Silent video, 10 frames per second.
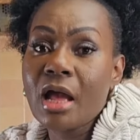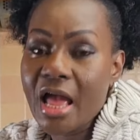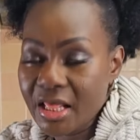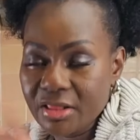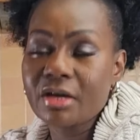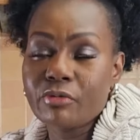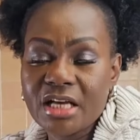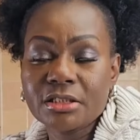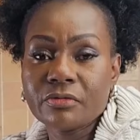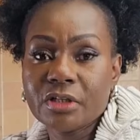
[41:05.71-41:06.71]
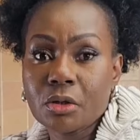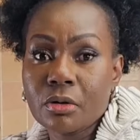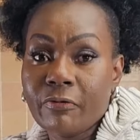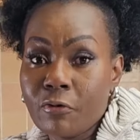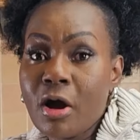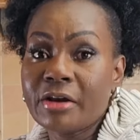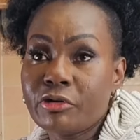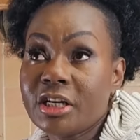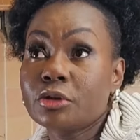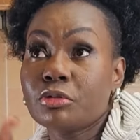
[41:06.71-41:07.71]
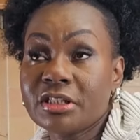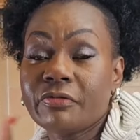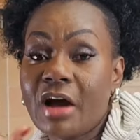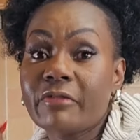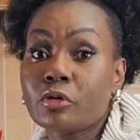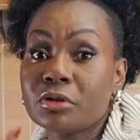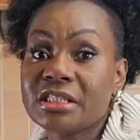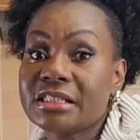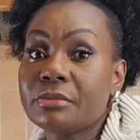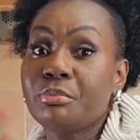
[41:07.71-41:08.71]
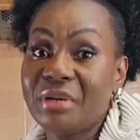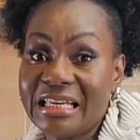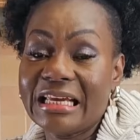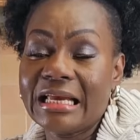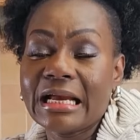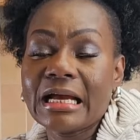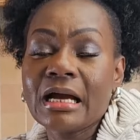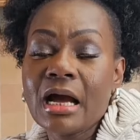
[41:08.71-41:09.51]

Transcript: and the rest of the 425 quantity being